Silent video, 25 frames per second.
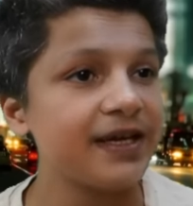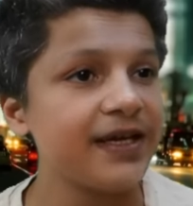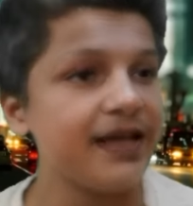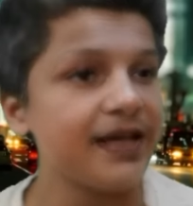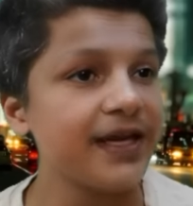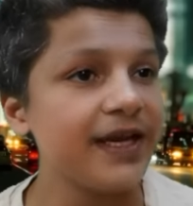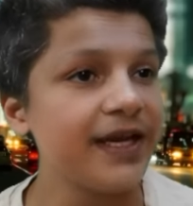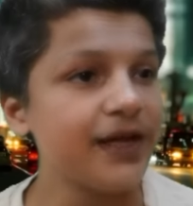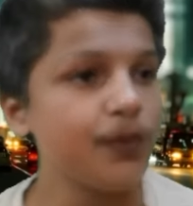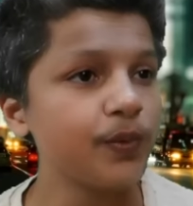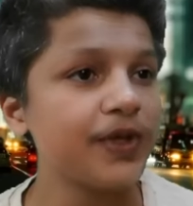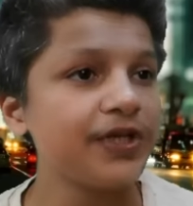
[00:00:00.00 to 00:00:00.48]

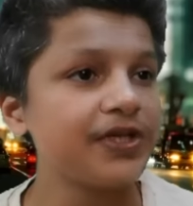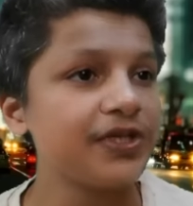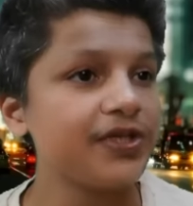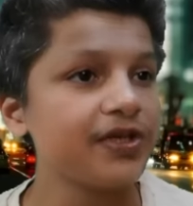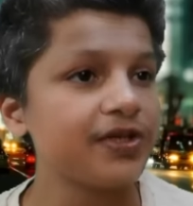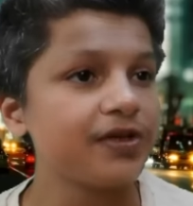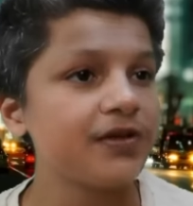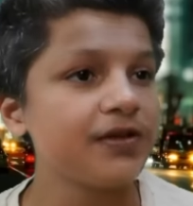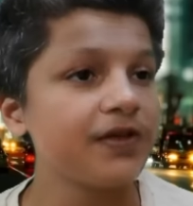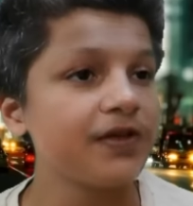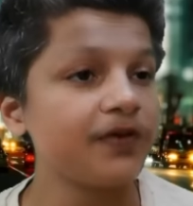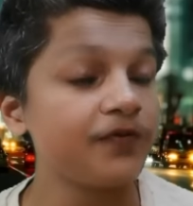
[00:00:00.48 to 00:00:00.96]
in which
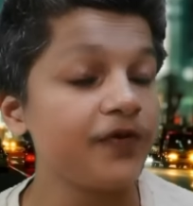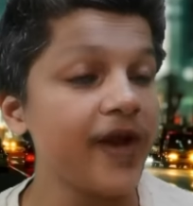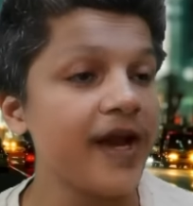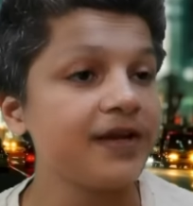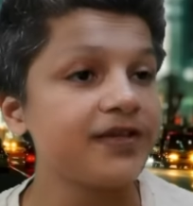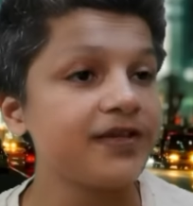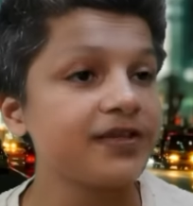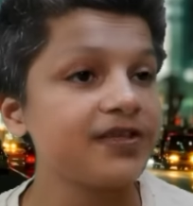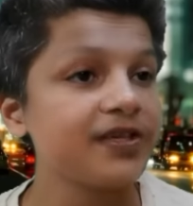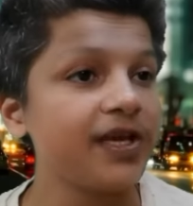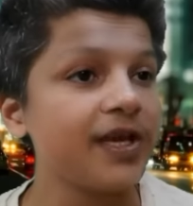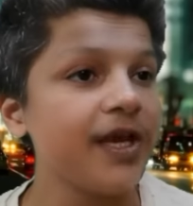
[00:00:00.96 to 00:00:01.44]
the
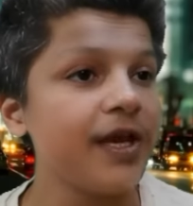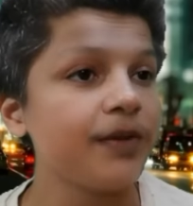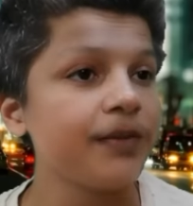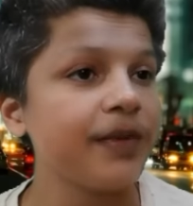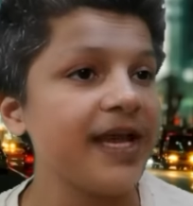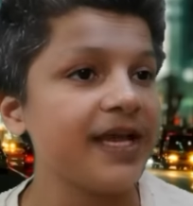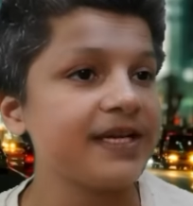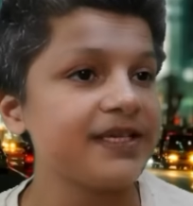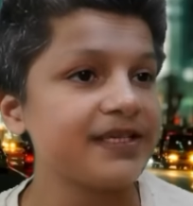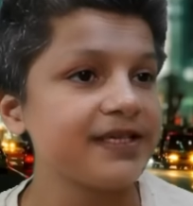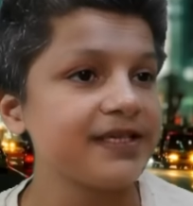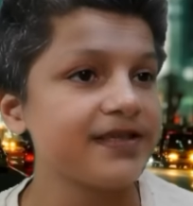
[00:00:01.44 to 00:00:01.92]
fights come
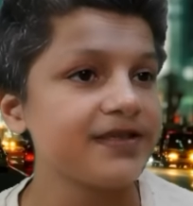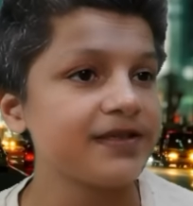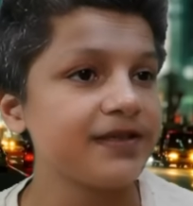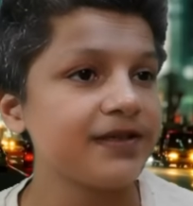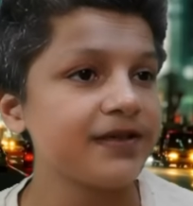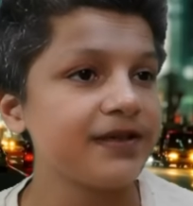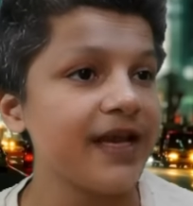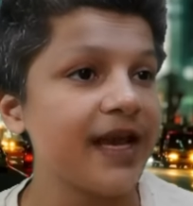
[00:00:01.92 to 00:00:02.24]
at us,